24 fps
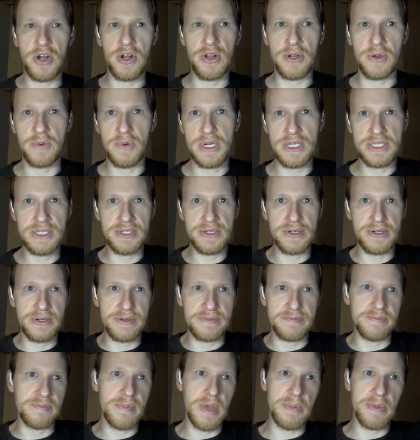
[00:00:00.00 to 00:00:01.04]
taller ones,
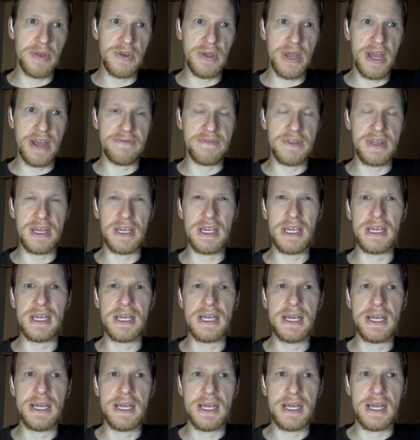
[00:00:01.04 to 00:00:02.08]
or maybe you have
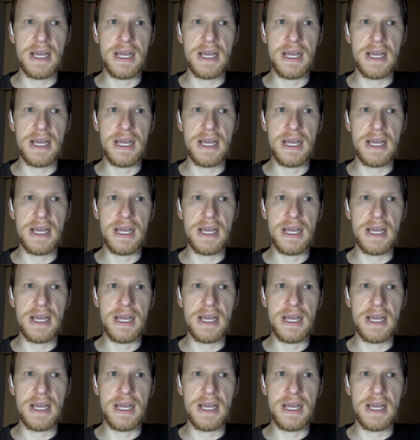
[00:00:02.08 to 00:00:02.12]
the